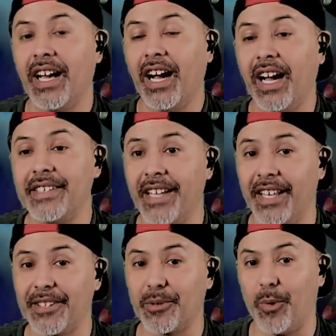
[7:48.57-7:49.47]

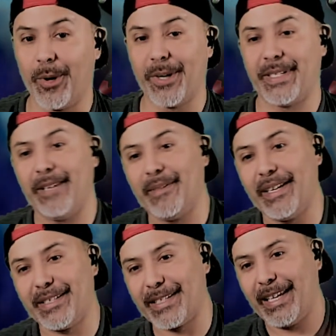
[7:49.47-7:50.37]
another war team
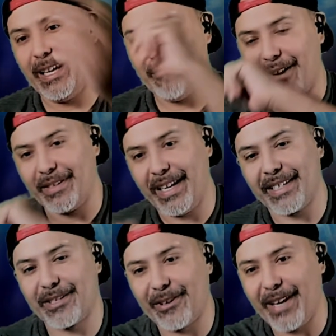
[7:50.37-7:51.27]
that just came out
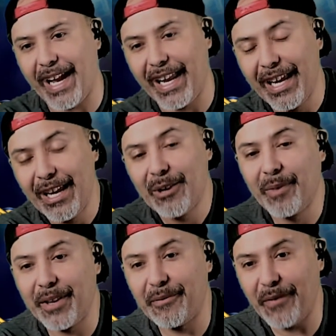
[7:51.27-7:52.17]
yesterday
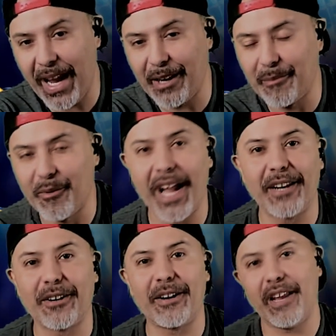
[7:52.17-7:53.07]
with Phantom
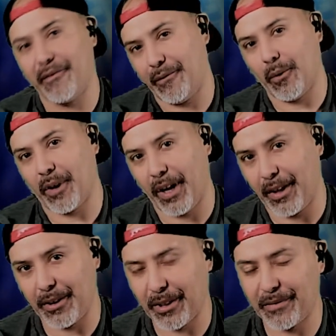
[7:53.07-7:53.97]
Rider and 4
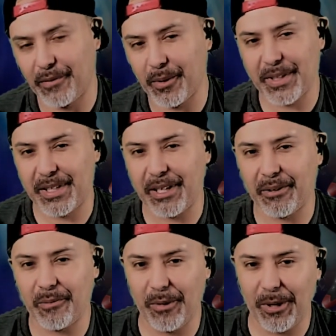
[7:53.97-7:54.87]
others for the
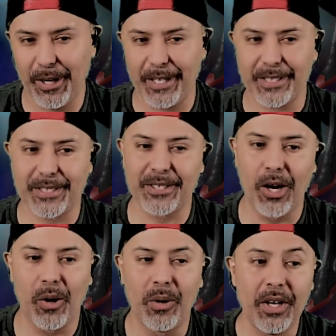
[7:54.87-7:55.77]
Secret Warriors.
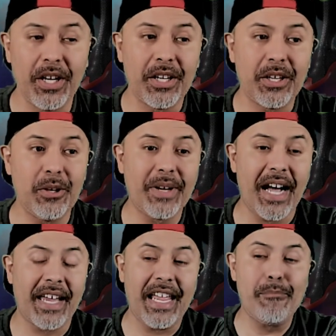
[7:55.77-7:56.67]
So you
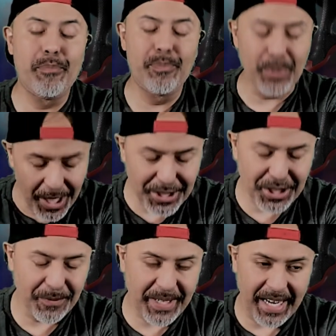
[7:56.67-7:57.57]
got a bunch
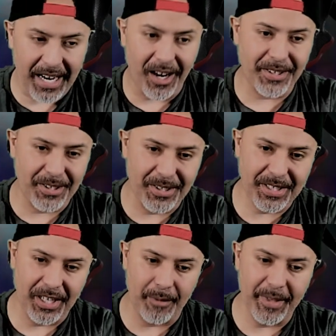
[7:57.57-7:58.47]
of characters
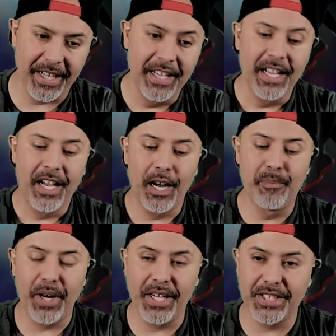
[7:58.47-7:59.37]
coming. A
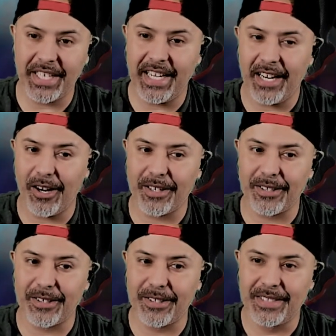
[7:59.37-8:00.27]
bunch of
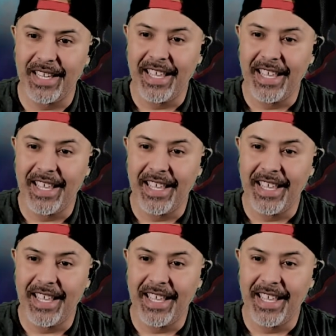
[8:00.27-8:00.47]
characters.